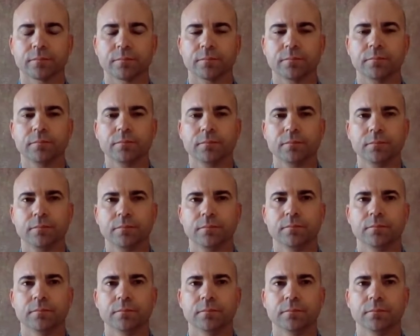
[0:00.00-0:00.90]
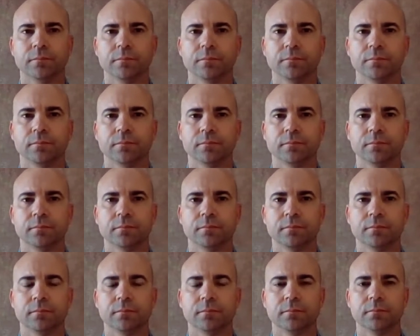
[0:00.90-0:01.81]

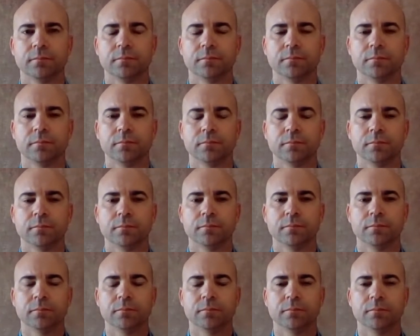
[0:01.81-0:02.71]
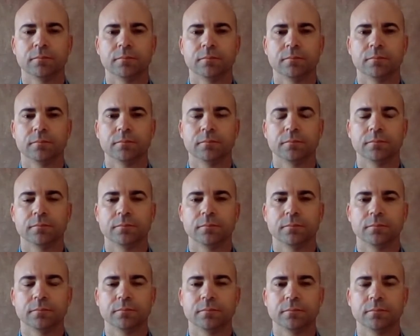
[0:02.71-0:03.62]

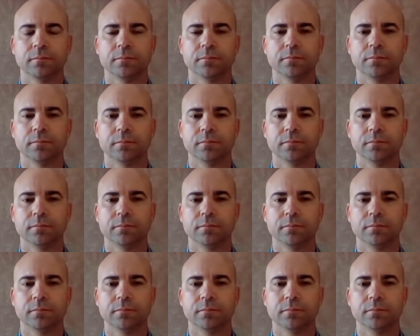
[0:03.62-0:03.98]
(not speaking)